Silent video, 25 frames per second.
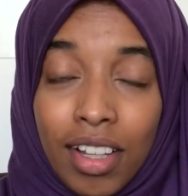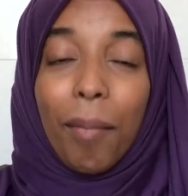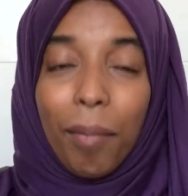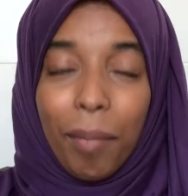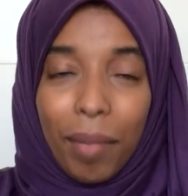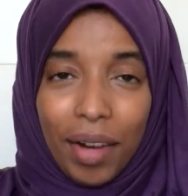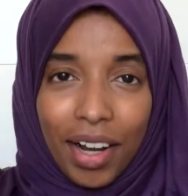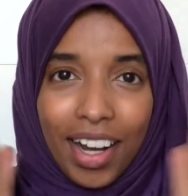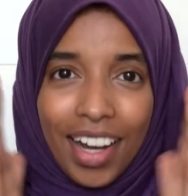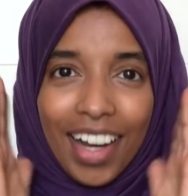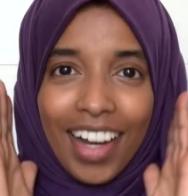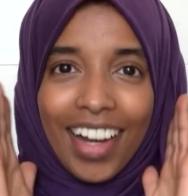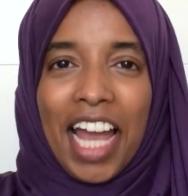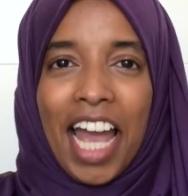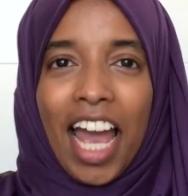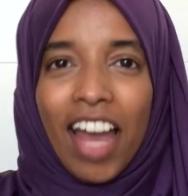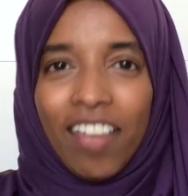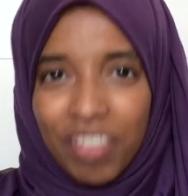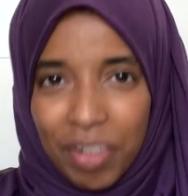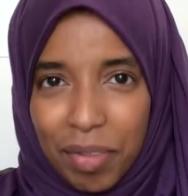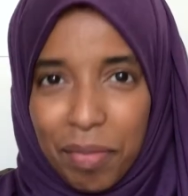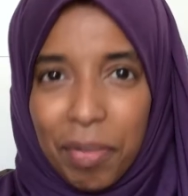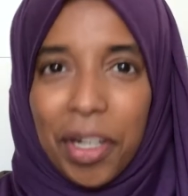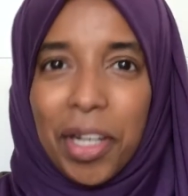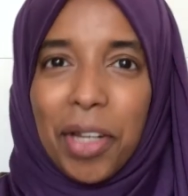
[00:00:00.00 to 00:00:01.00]
but
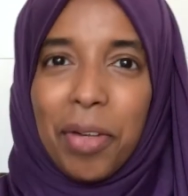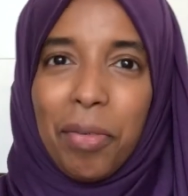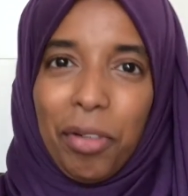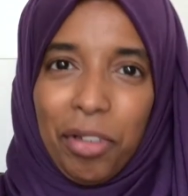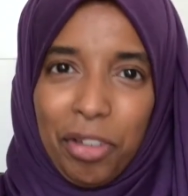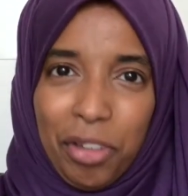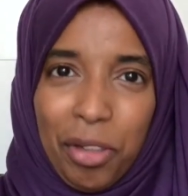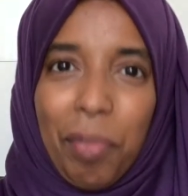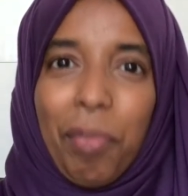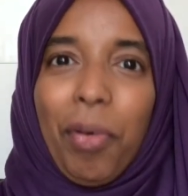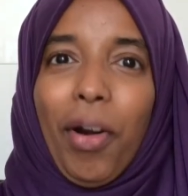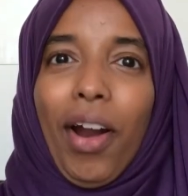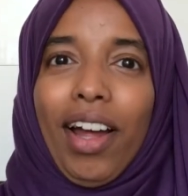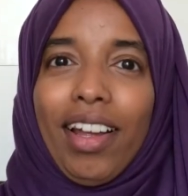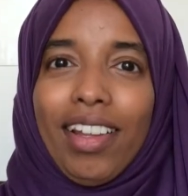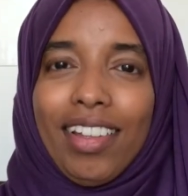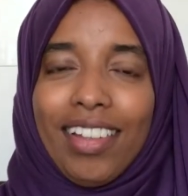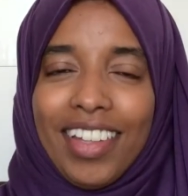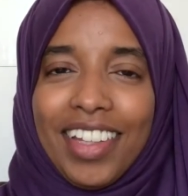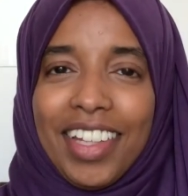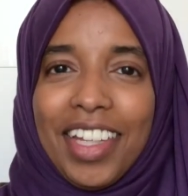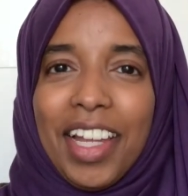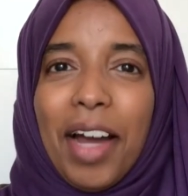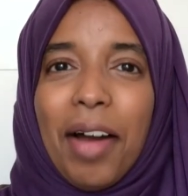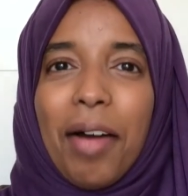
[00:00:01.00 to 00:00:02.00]
everybody was surprised
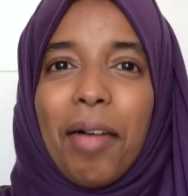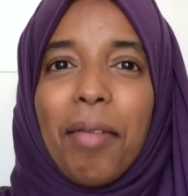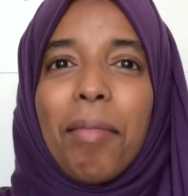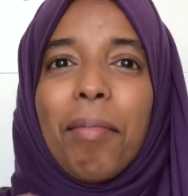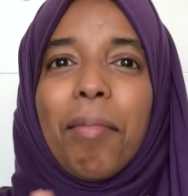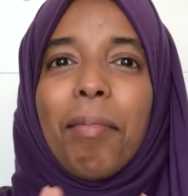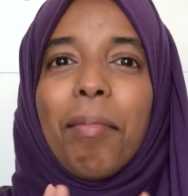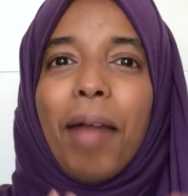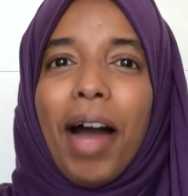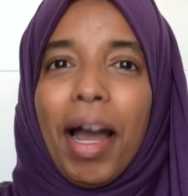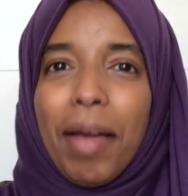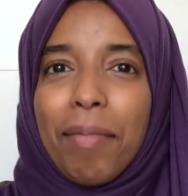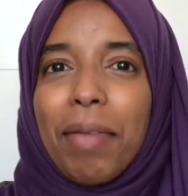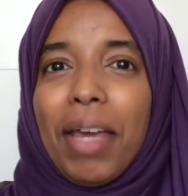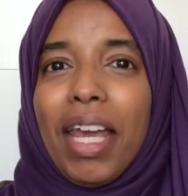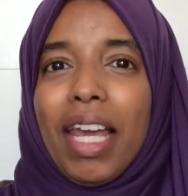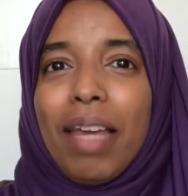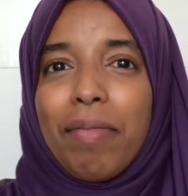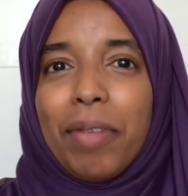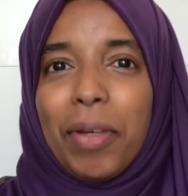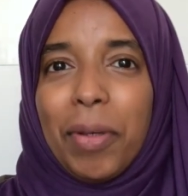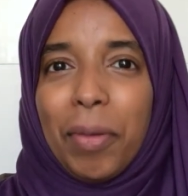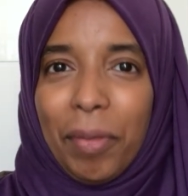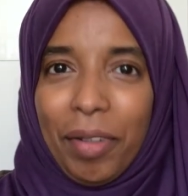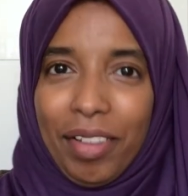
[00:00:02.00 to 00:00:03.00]
that my
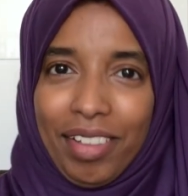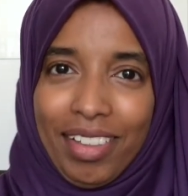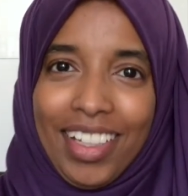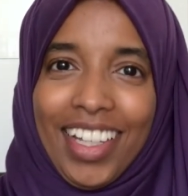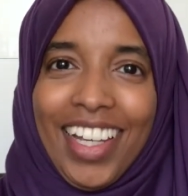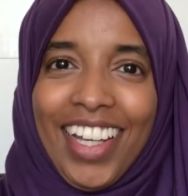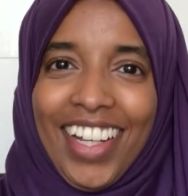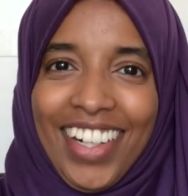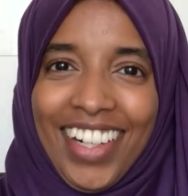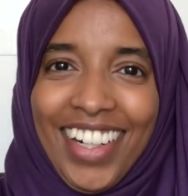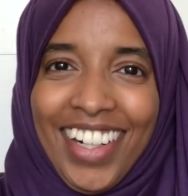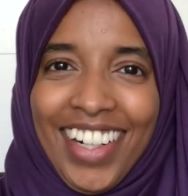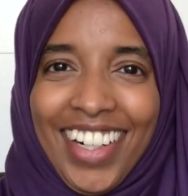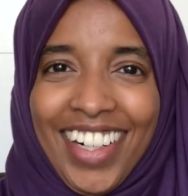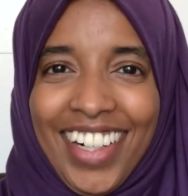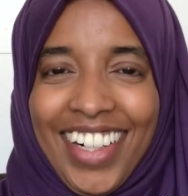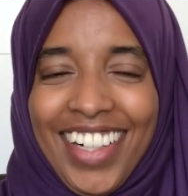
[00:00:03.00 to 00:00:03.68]
baby was here.